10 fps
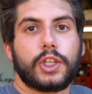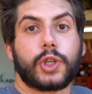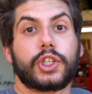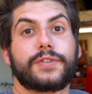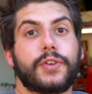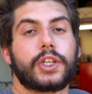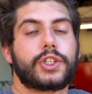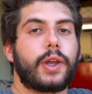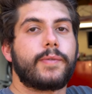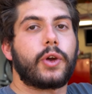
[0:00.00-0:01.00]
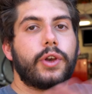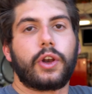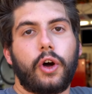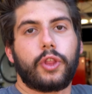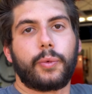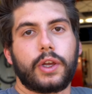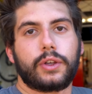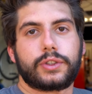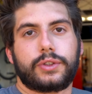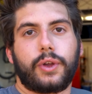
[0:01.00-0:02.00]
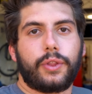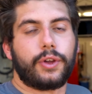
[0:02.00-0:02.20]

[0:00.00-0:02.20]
So I just finished ceramic coating all the wheels, so